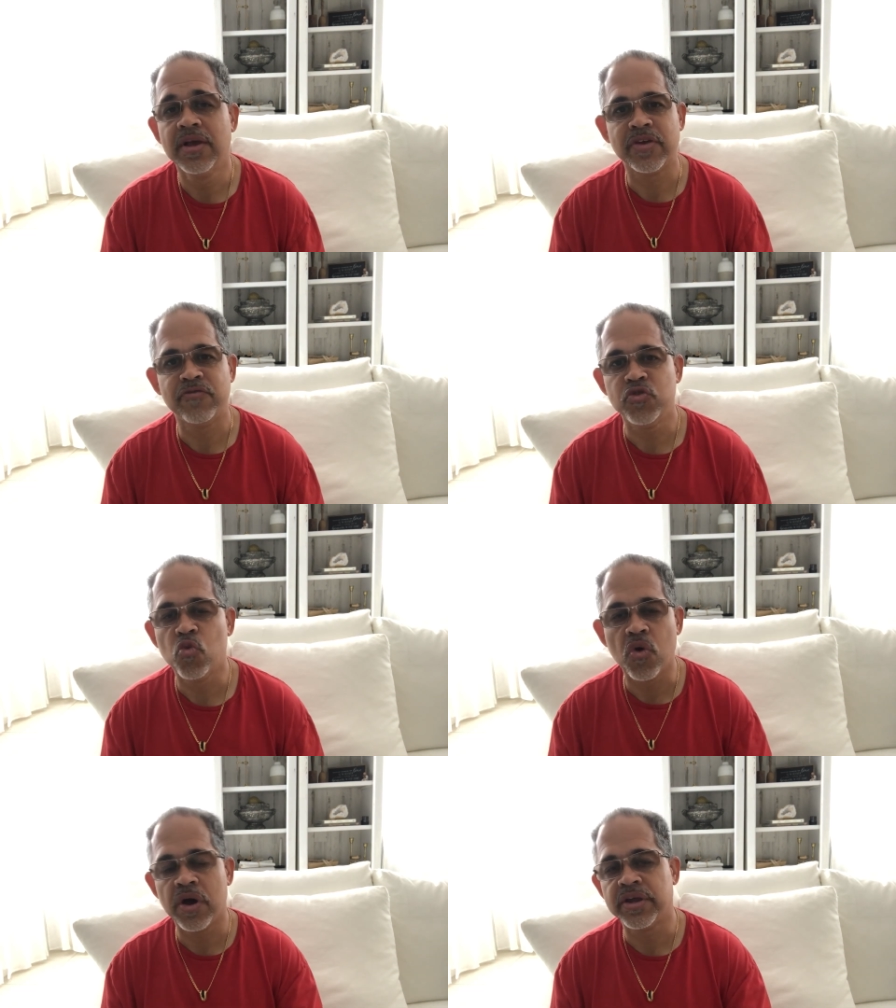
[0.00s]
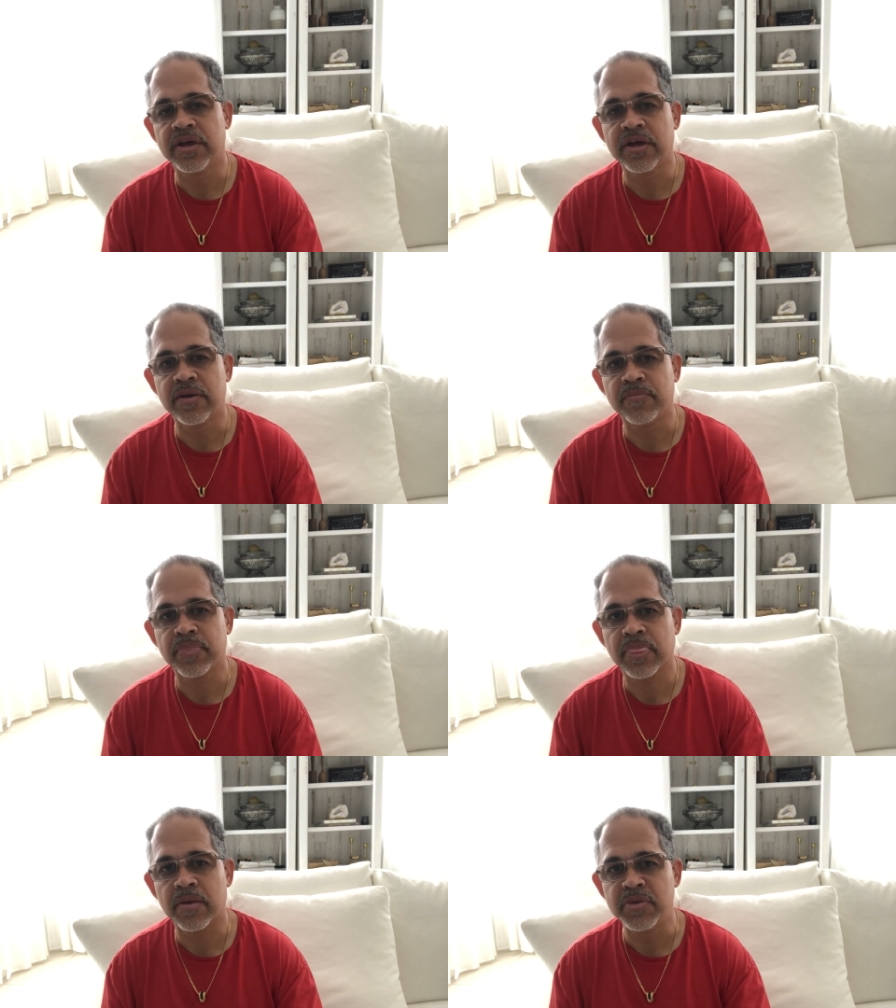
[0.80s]
If you want to
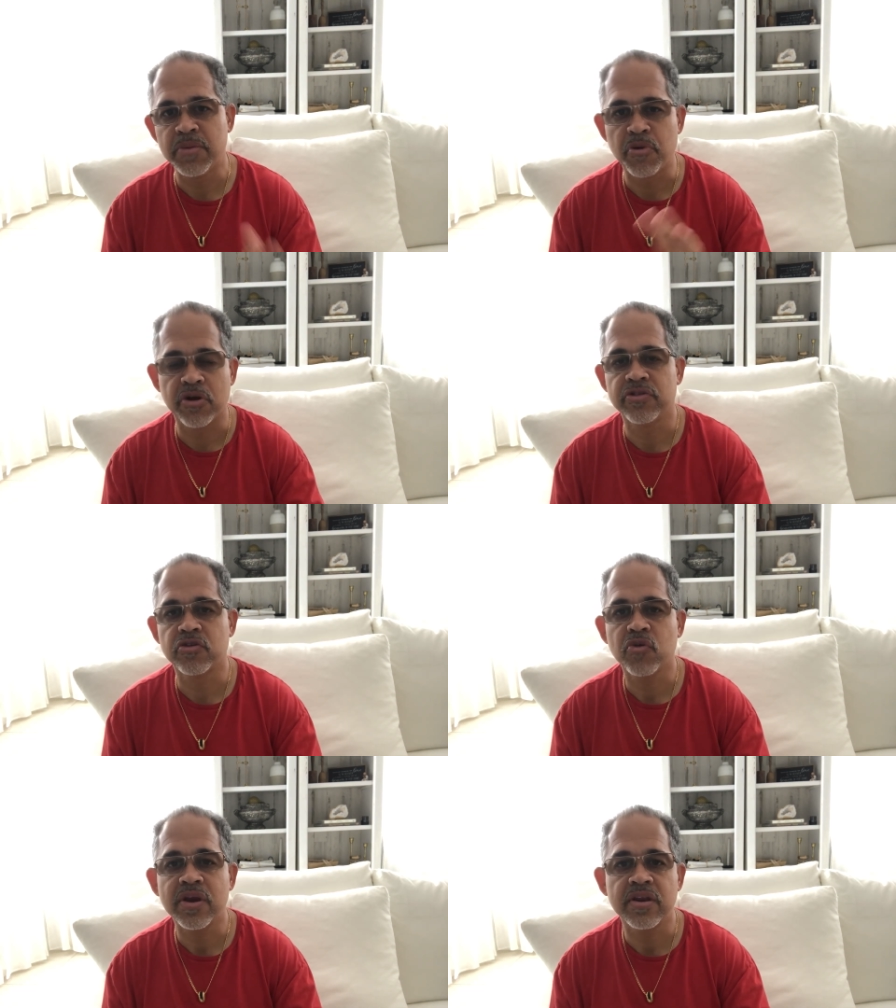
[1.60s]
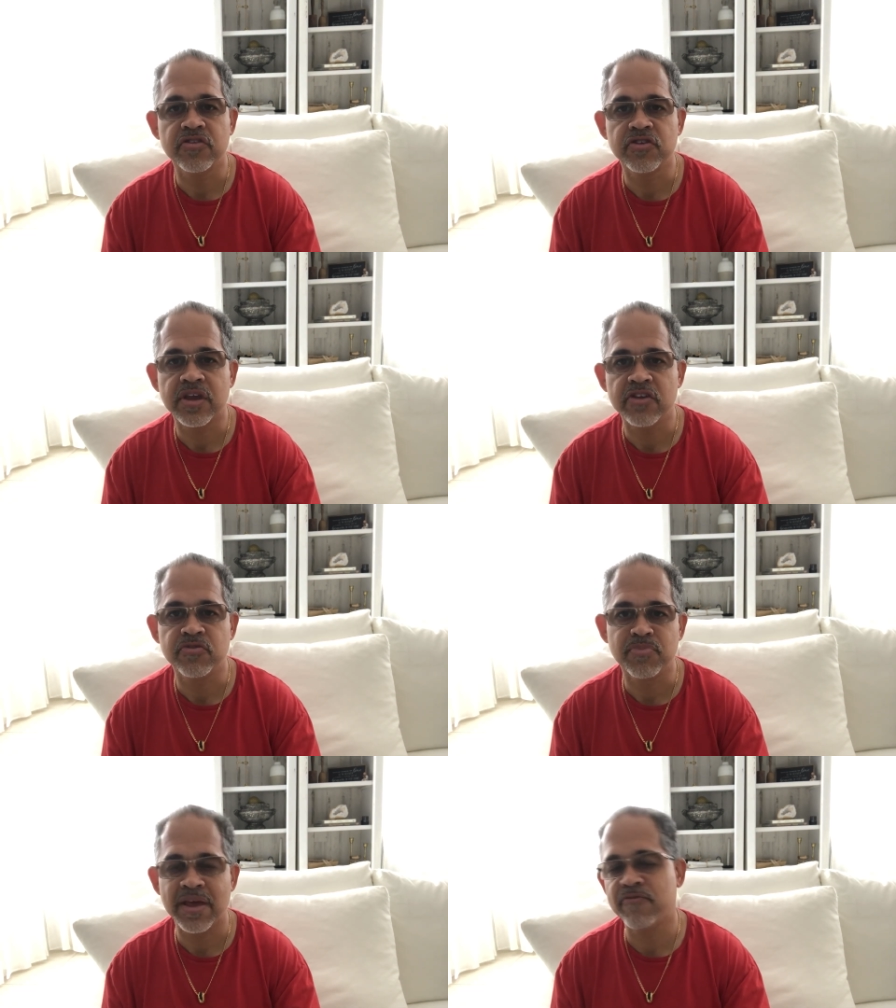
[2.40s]
be a part of the credit education
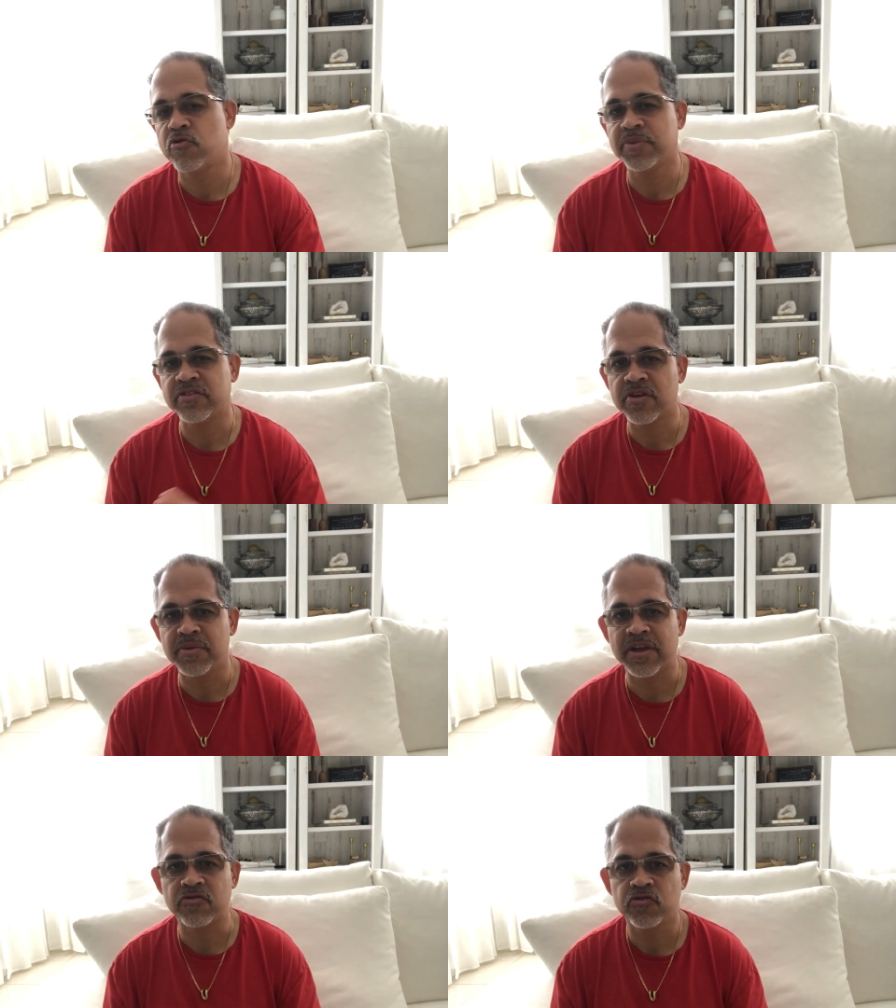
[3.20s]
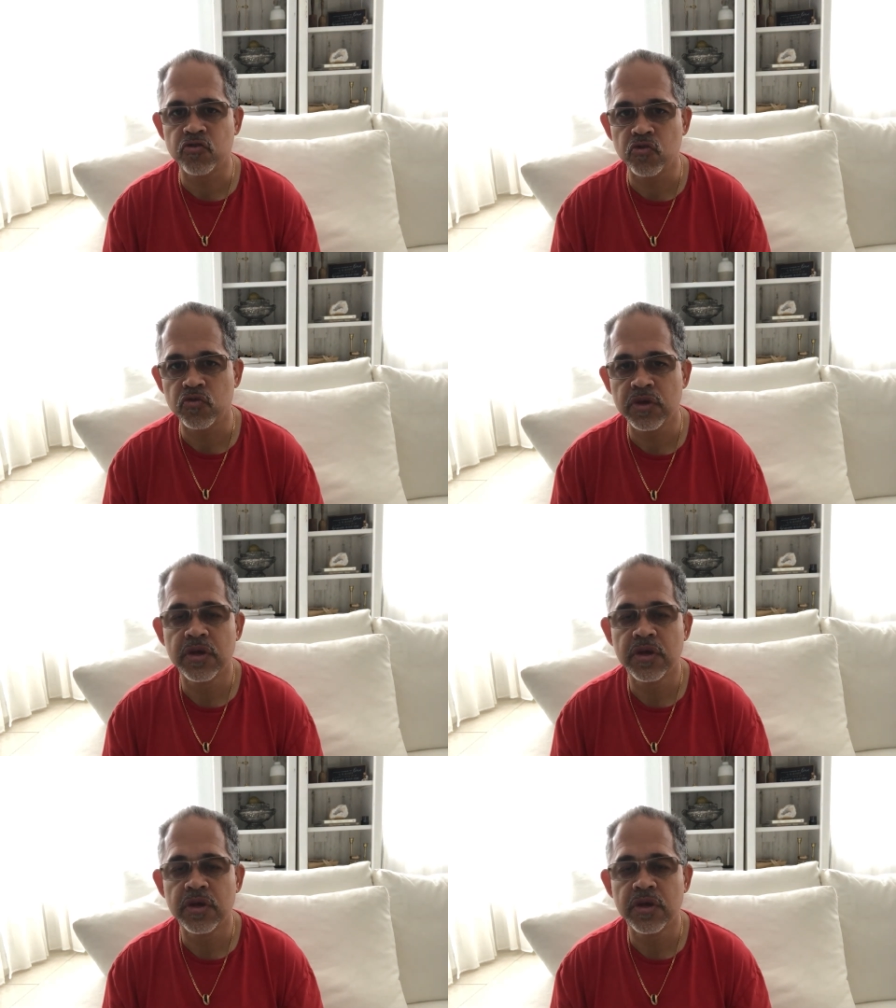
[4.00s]
platform that's coming out soon,